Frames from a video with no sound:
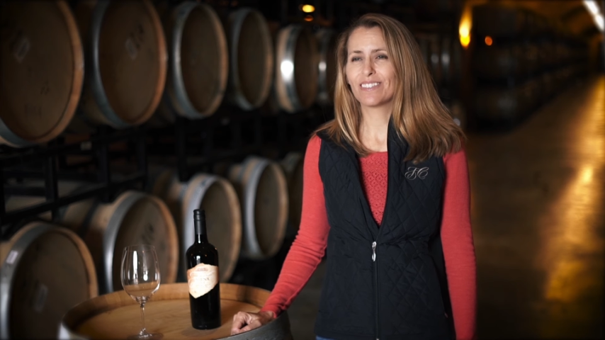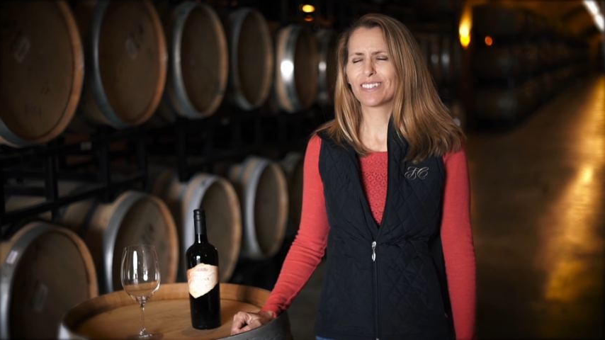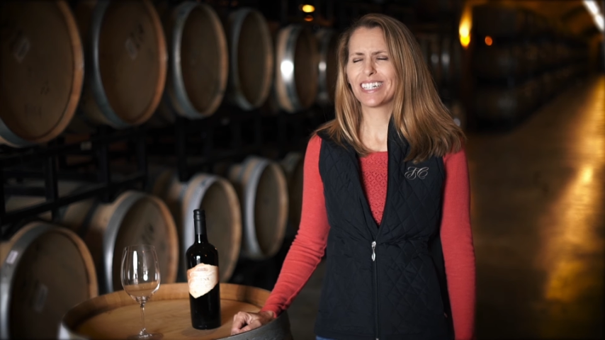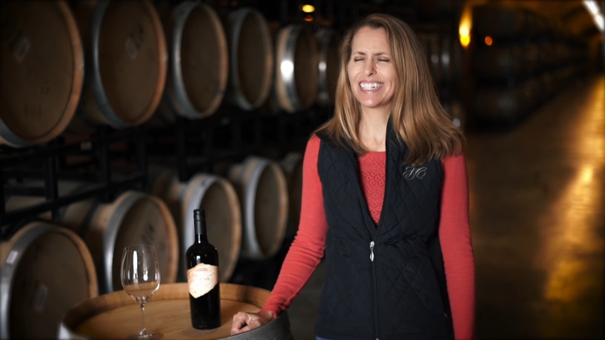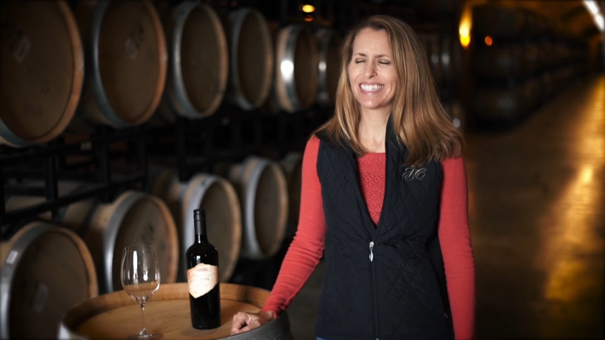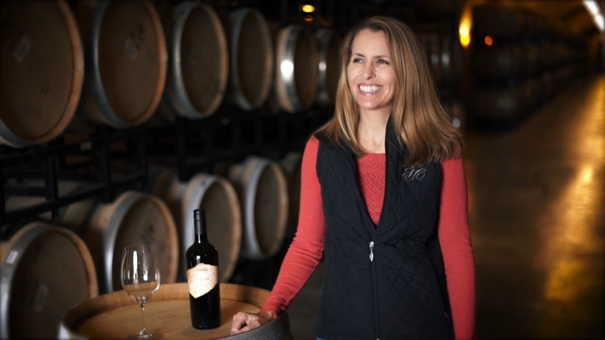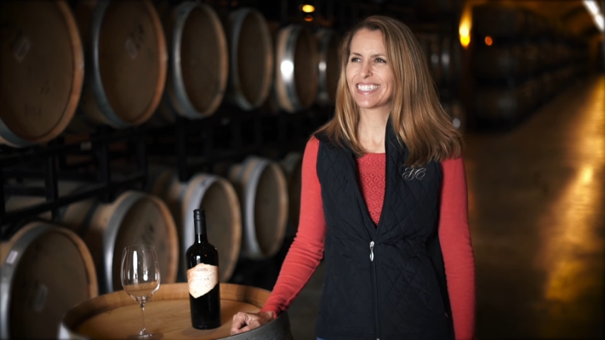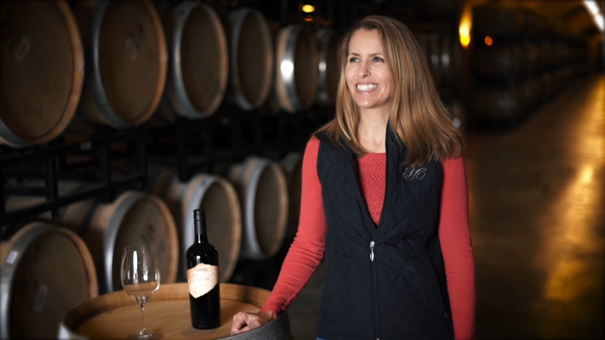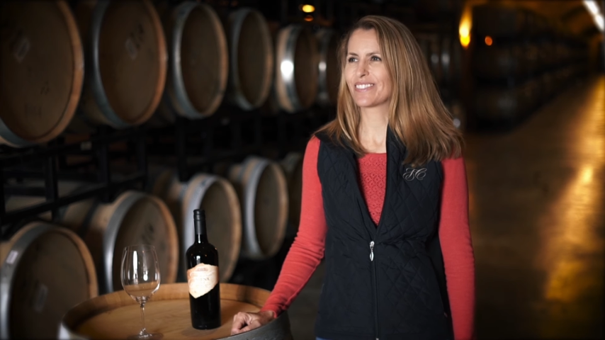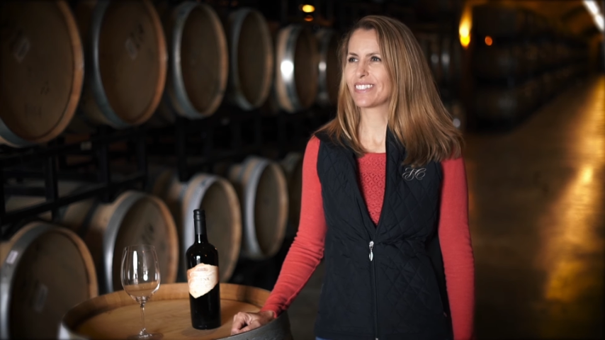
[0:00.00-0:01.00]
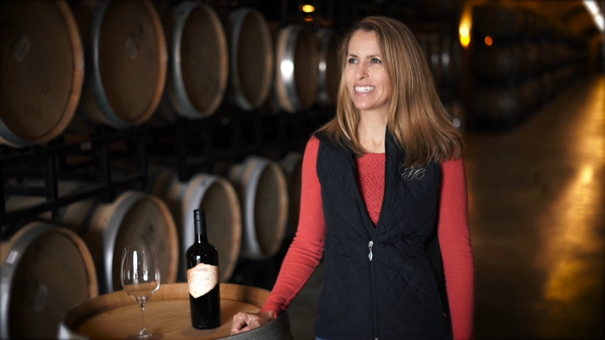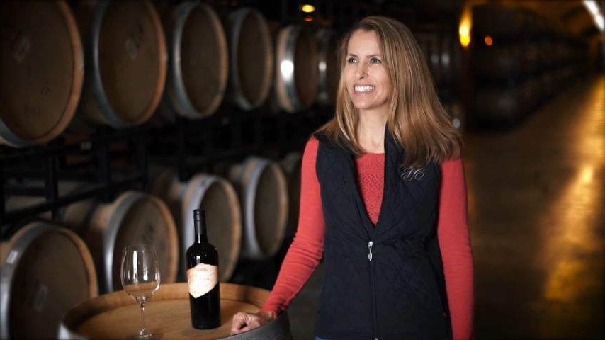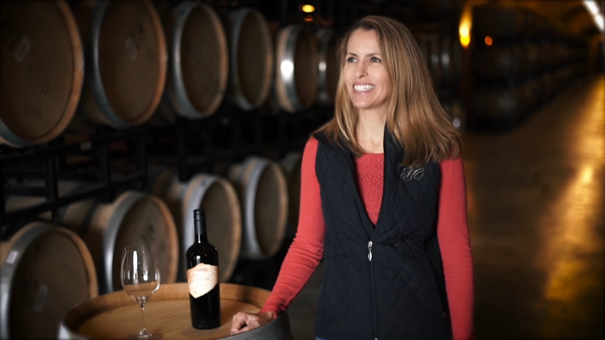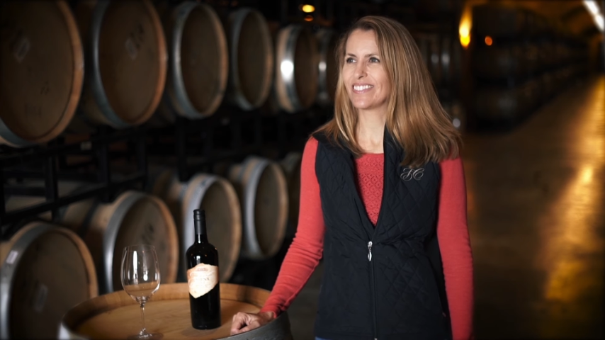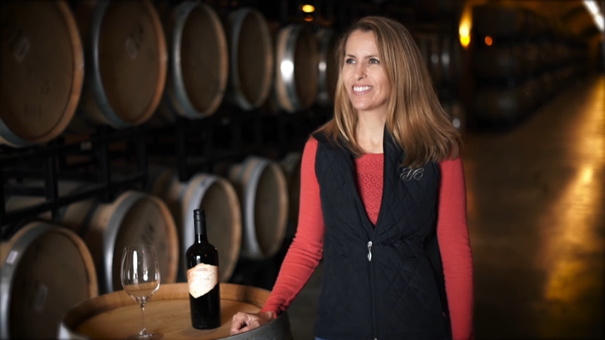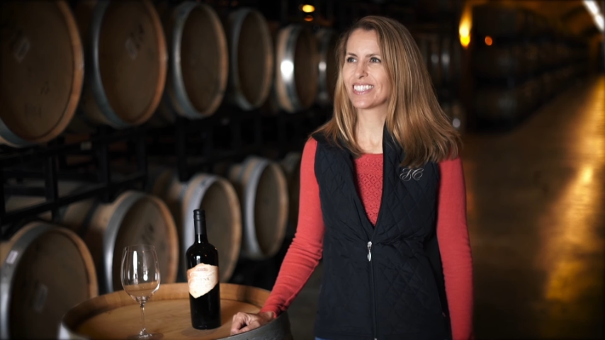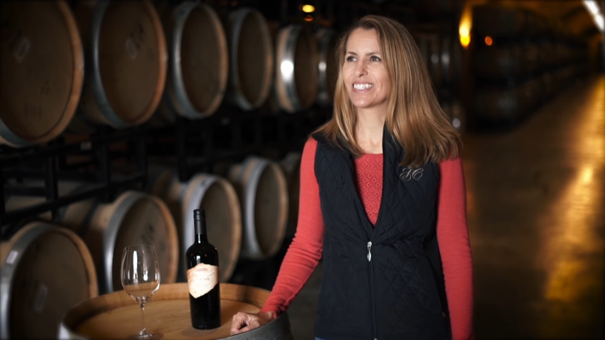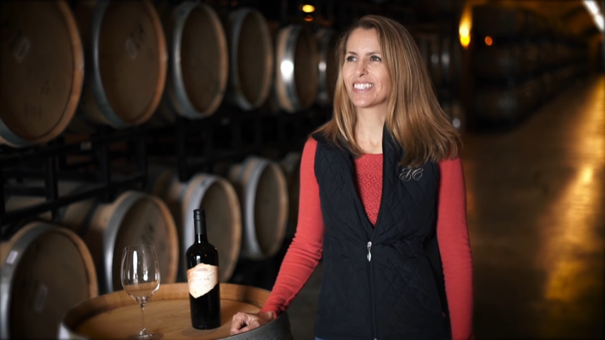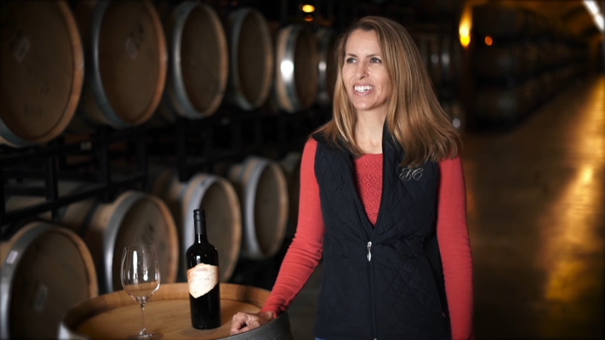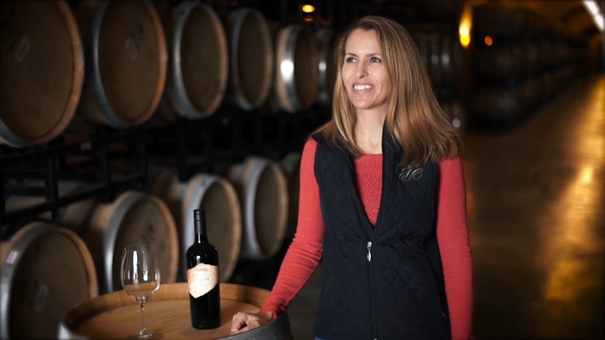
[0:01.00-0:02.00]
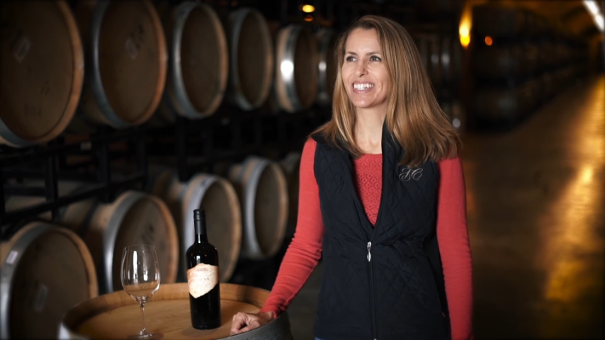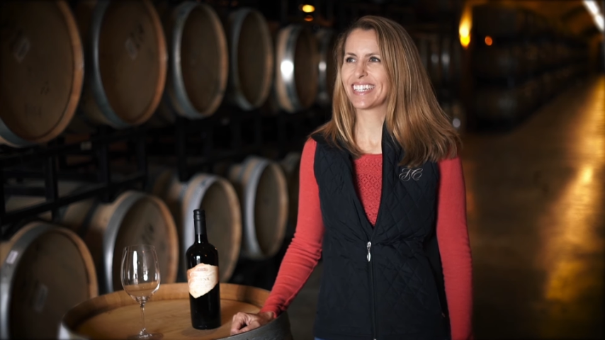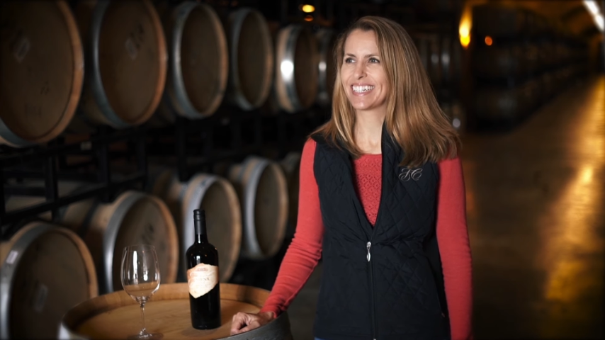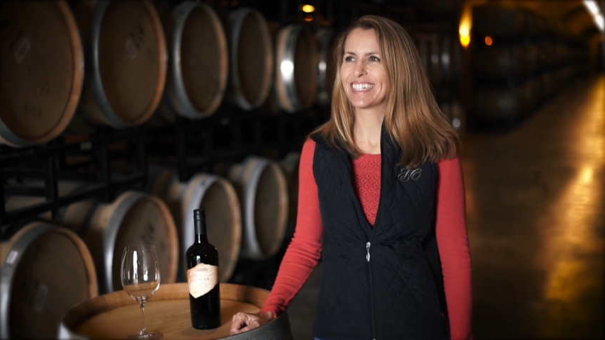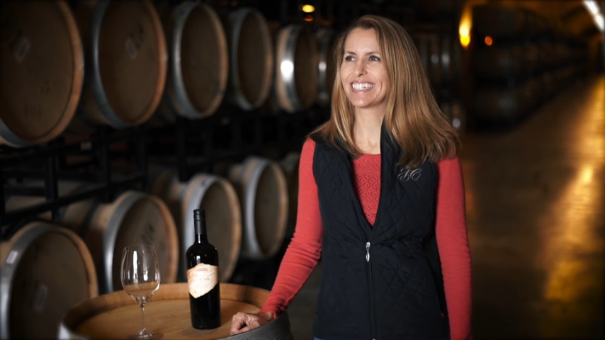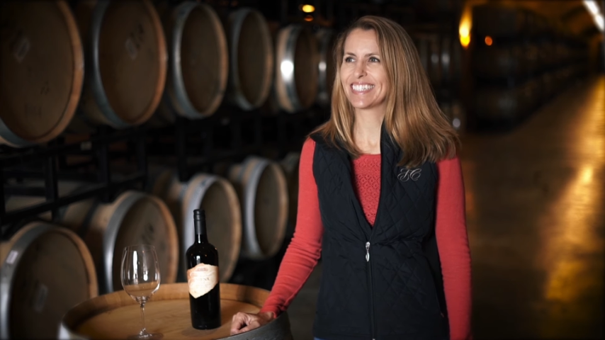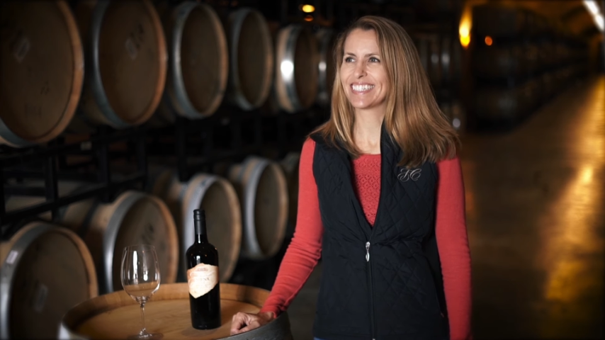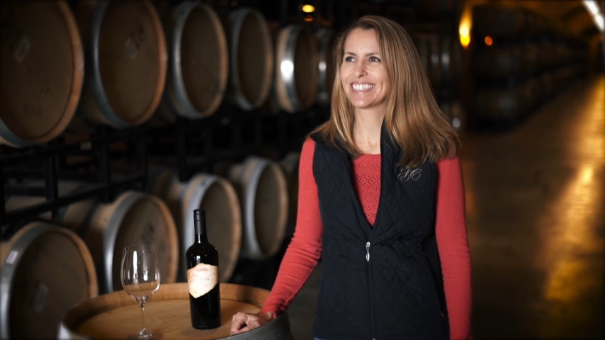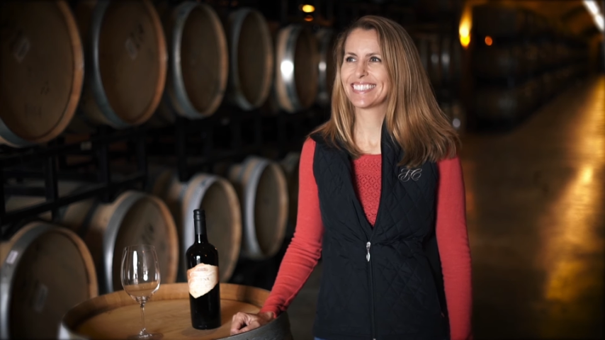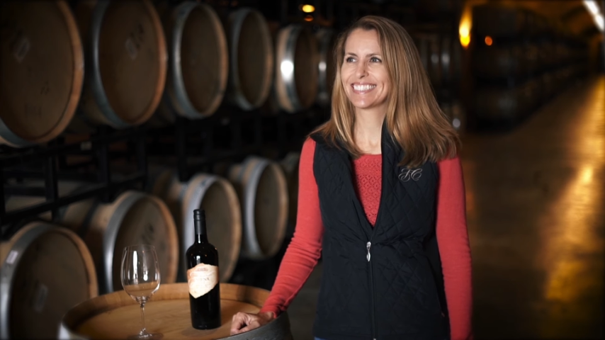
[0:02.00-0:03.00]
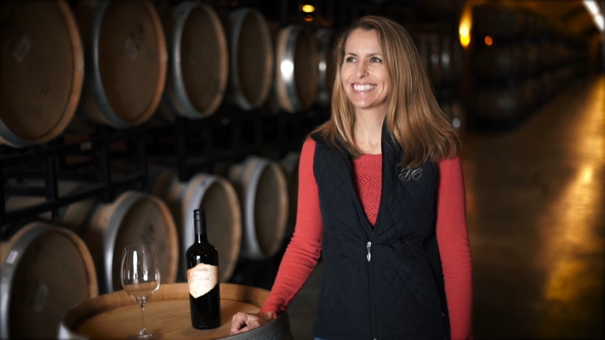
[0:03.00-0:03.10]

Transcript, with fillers: Or actually, it's when I leave. It's dark when I get here.